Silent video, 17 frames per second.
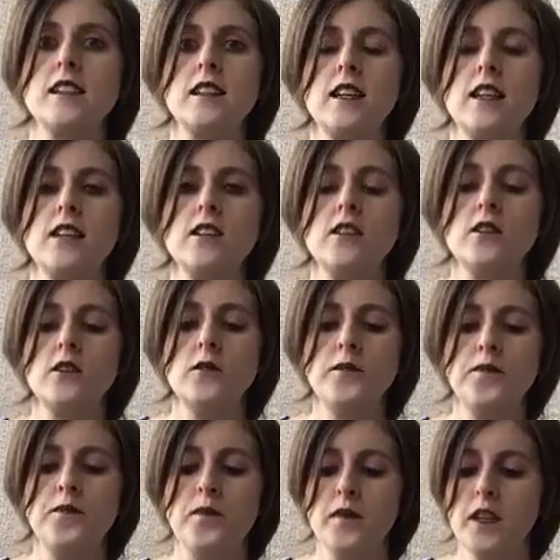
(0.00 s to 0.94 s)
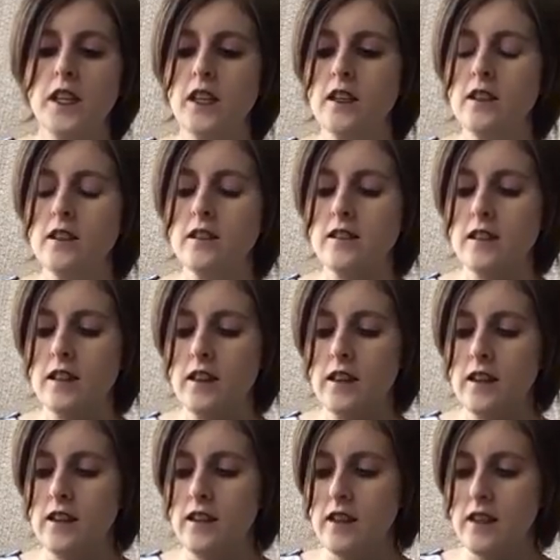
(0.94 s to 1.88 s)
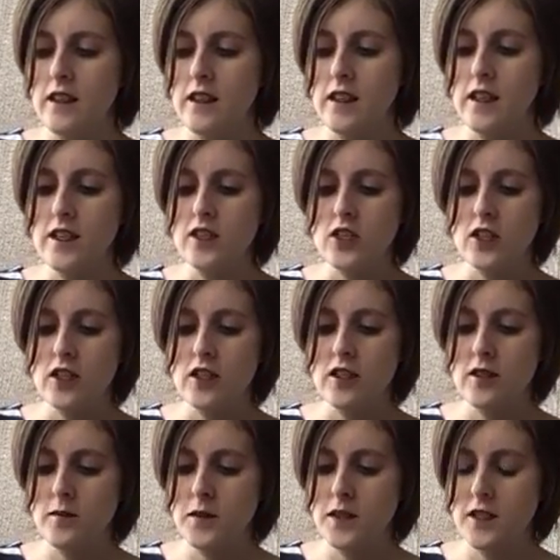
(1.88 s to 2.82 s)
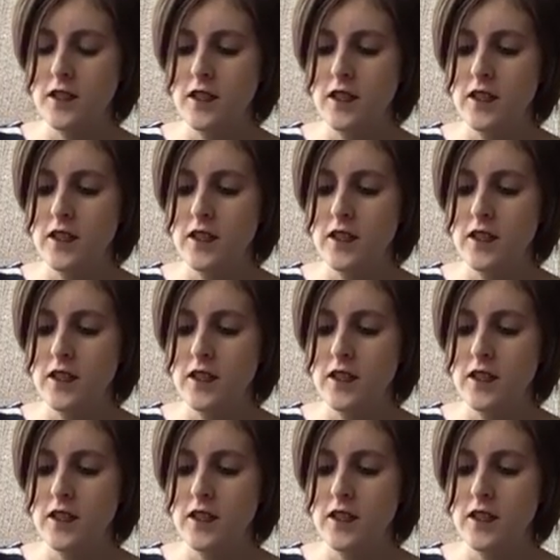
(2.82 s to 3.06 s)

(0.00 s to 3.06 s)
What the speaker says: that they do. There's Egypt,